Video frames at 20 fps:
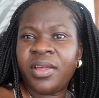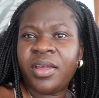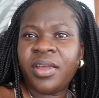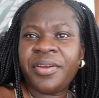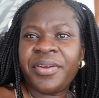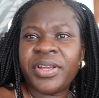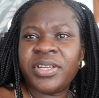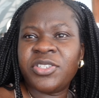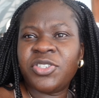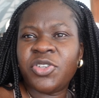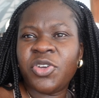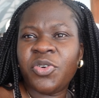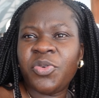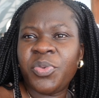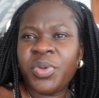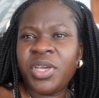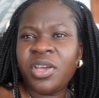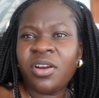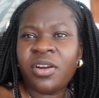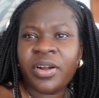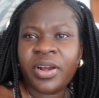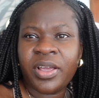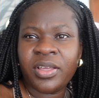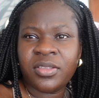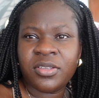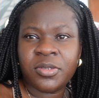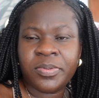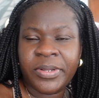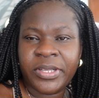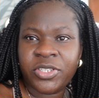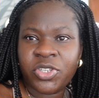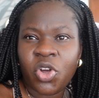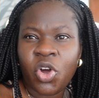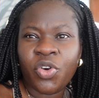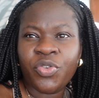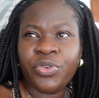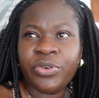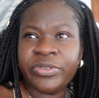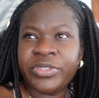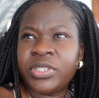Alright, so we are at this place called
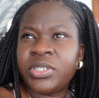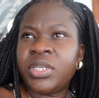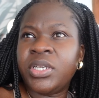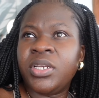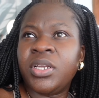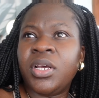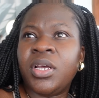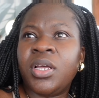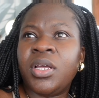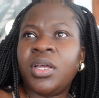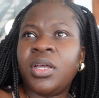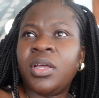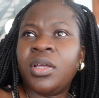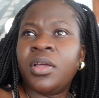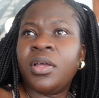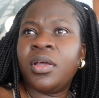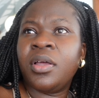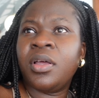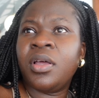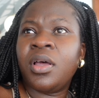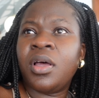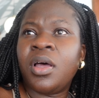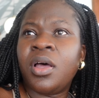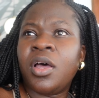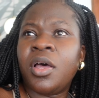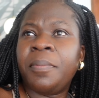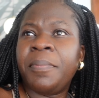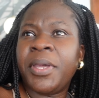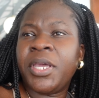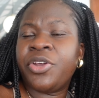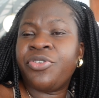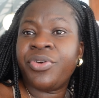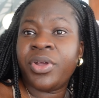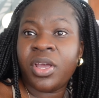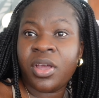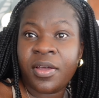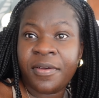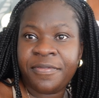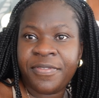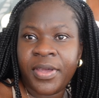Rosina uh, Bakery
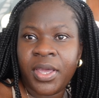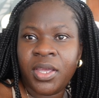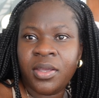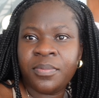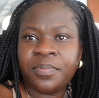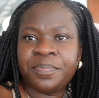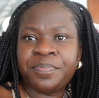and Cafe.